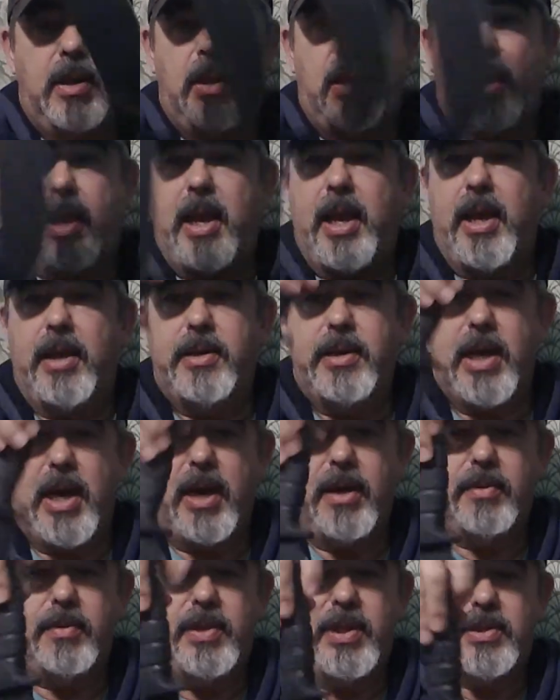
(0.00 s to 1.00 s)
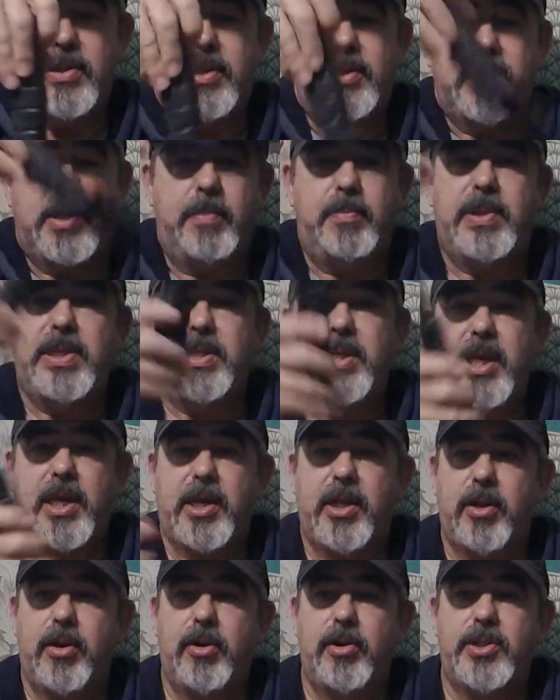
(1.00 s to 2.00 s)
And this is a
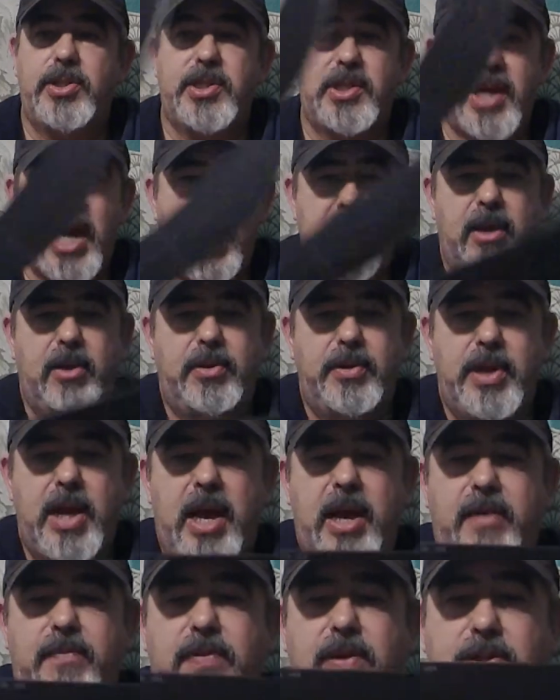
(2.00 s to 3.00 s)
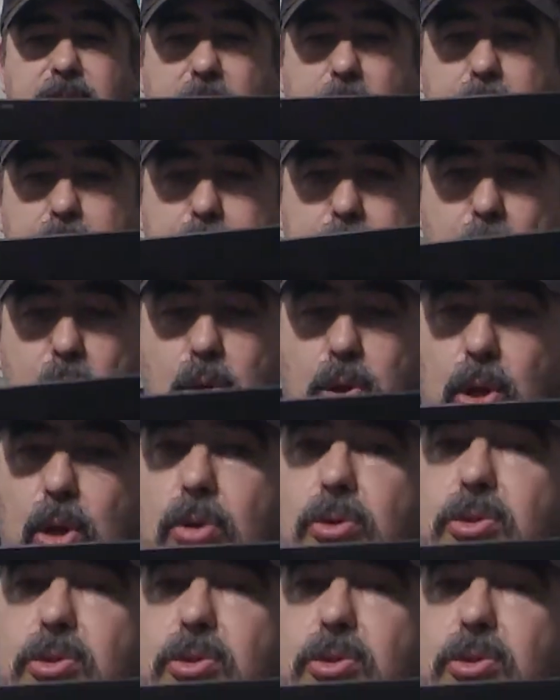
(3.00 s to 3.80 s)
particular style knife. It's a bolo